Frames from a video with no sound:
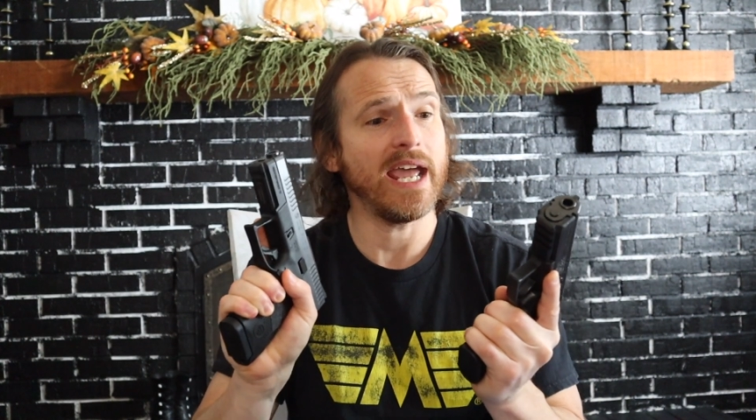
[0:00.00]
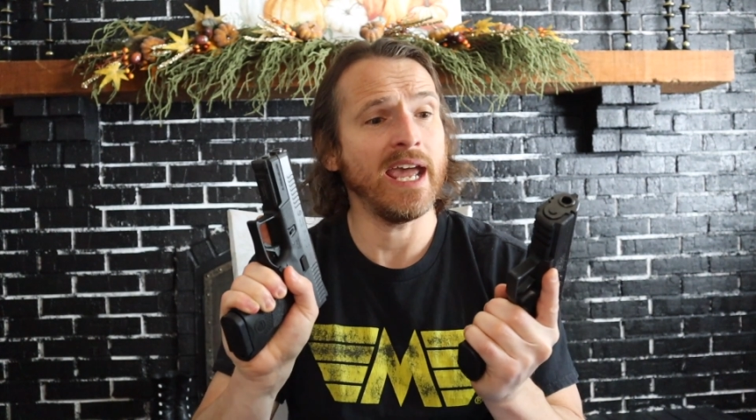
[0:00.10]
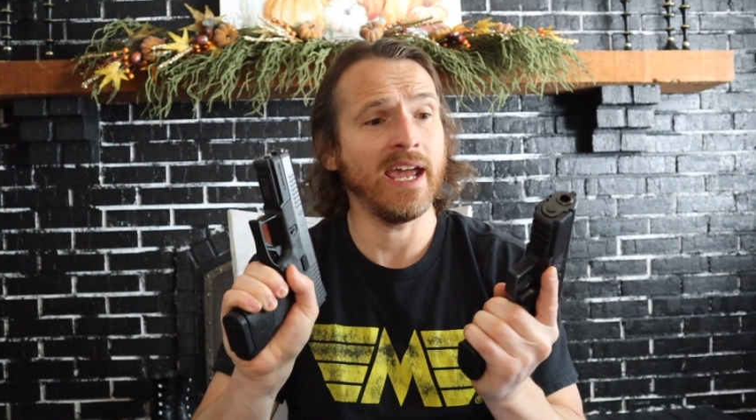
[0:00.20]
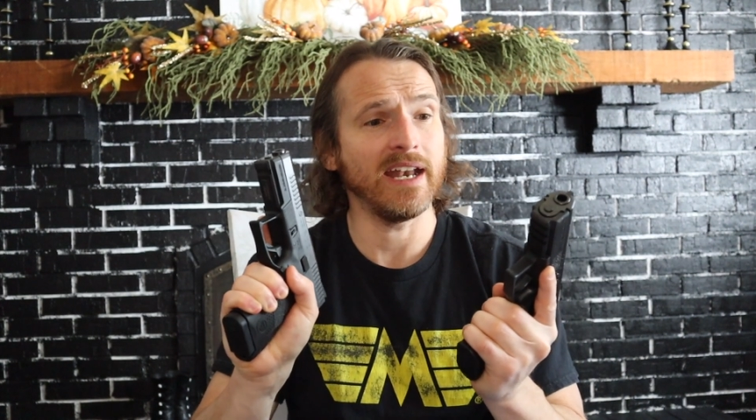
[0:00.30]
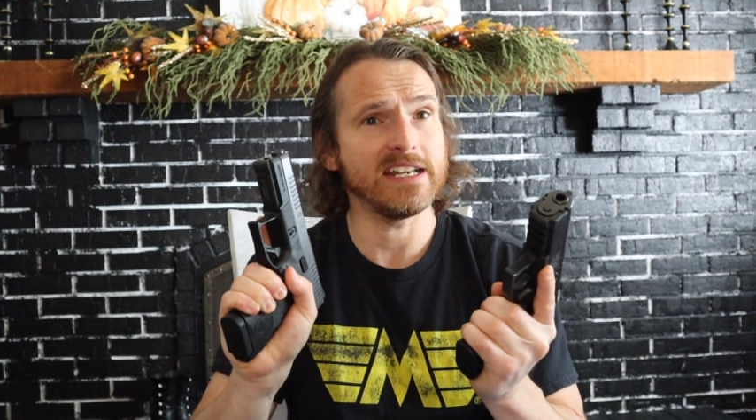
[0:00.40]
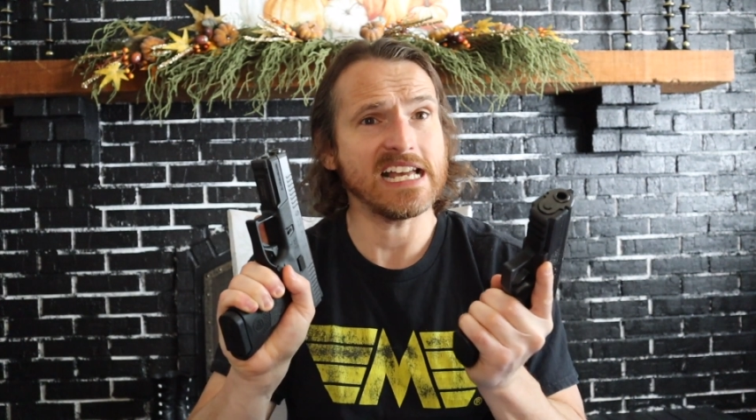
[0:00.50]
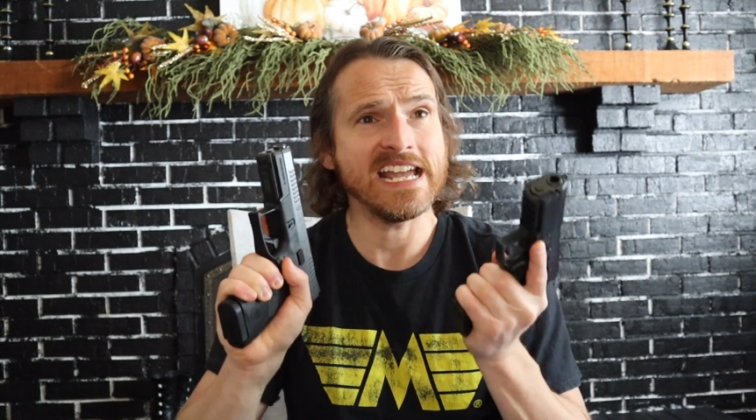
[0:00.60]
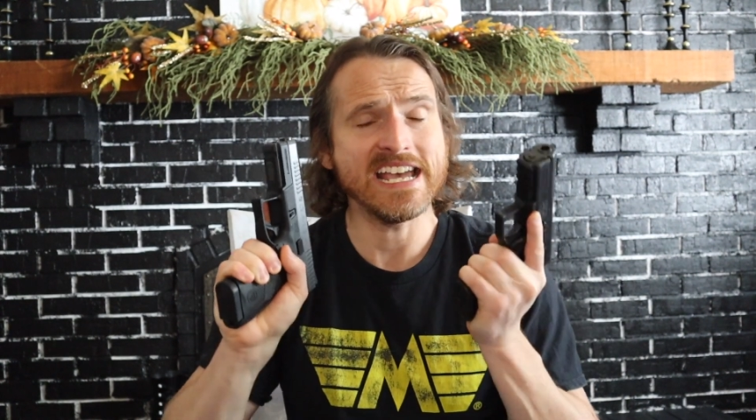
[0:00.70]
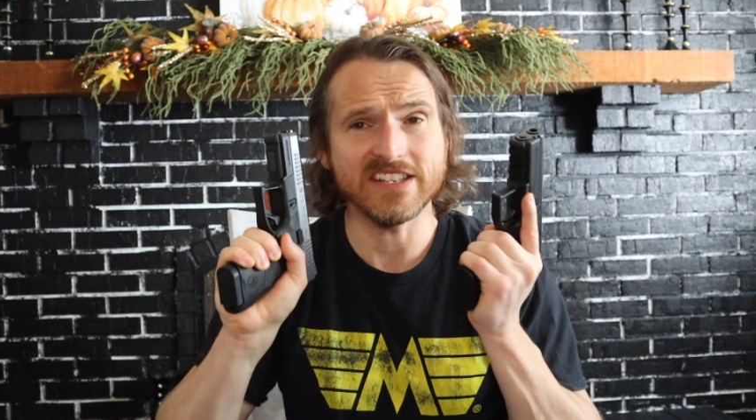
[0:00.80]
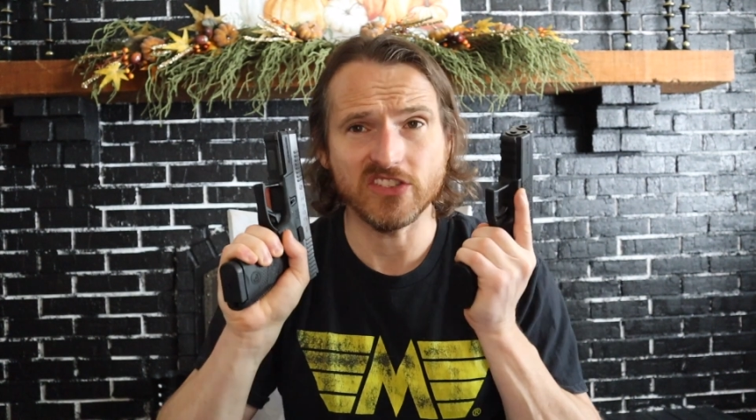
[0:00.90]
And I
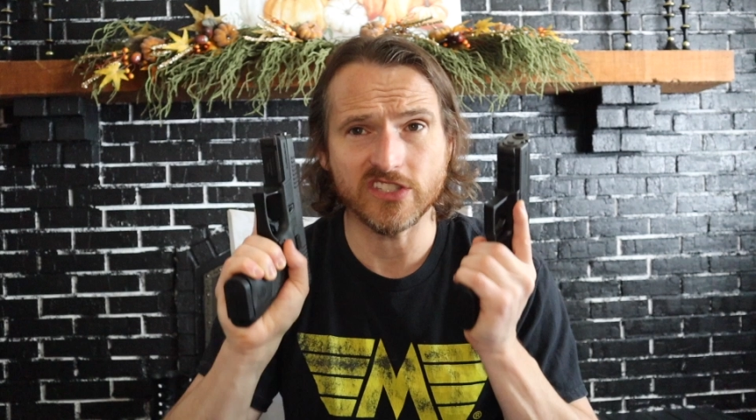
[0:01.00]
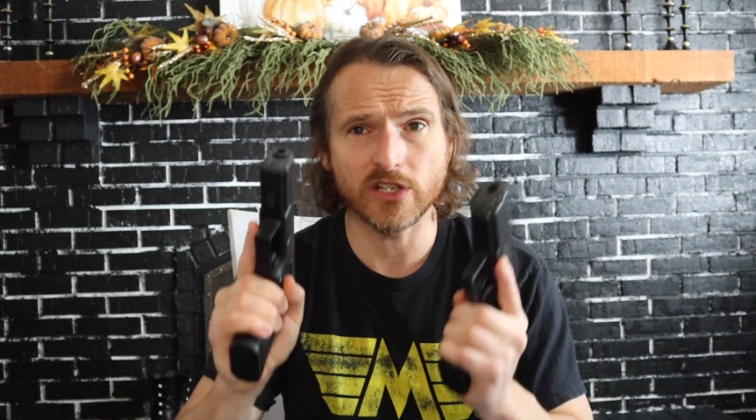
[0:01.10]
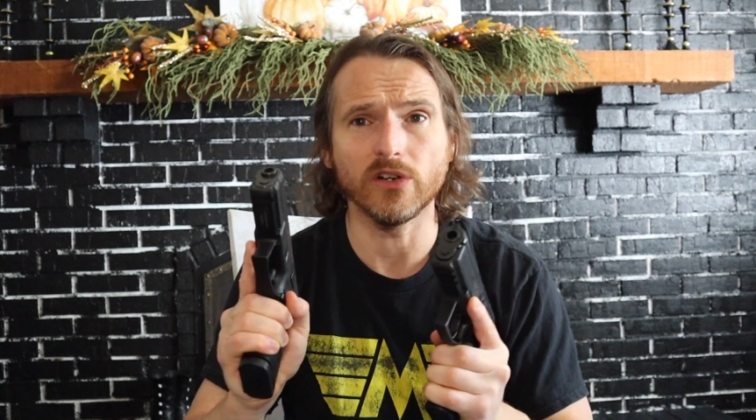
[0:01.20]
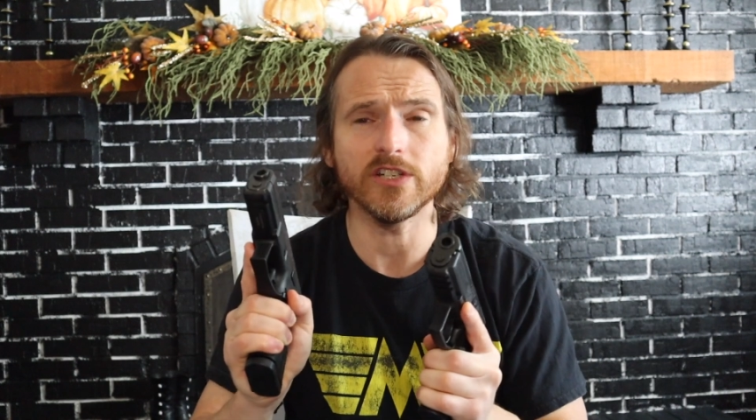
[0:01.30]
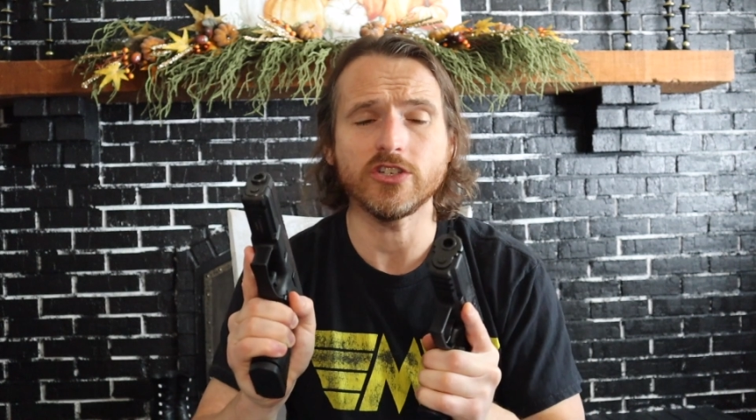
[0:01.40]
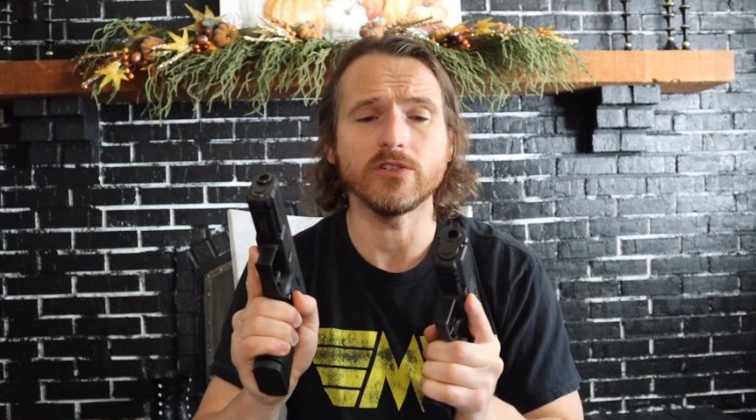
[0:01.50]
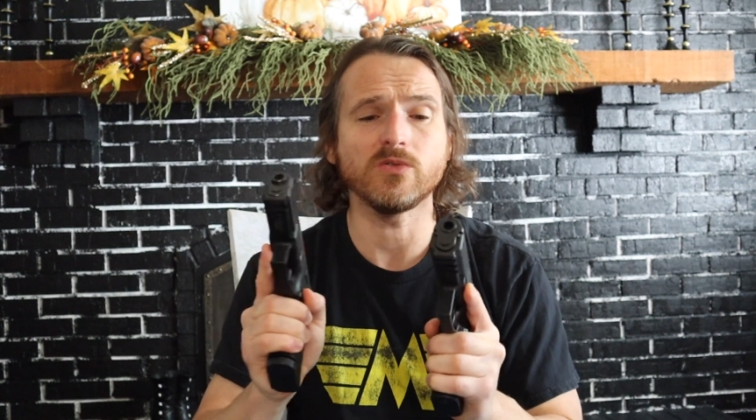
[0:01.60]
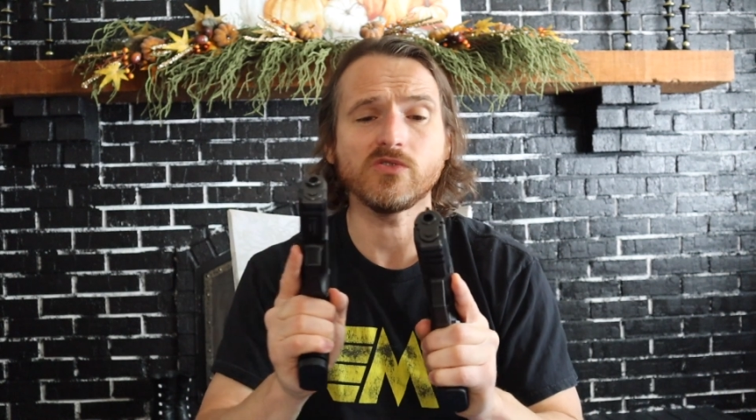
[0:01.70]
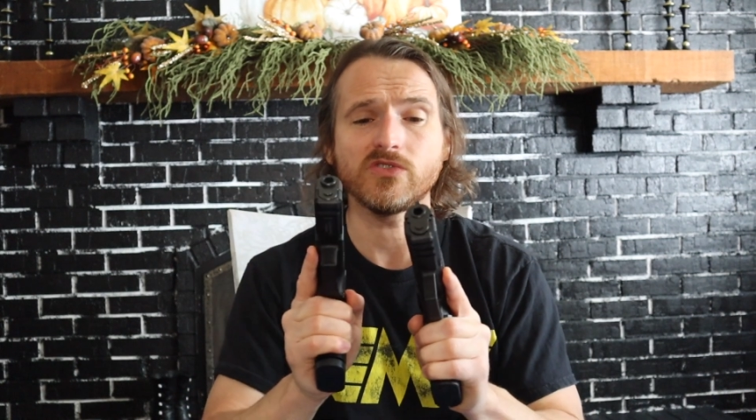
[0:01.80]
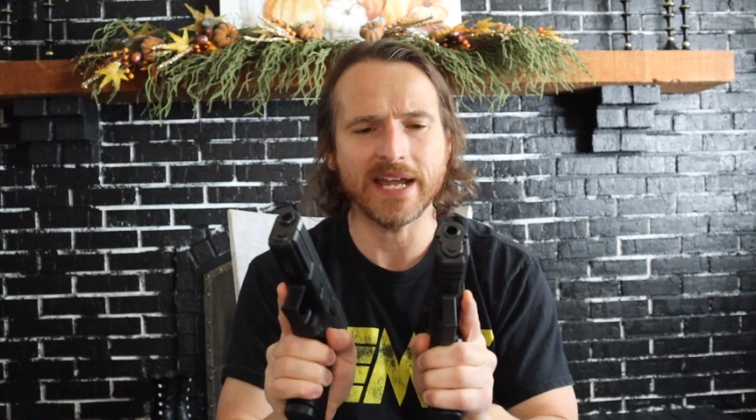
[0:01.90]
had zero issues.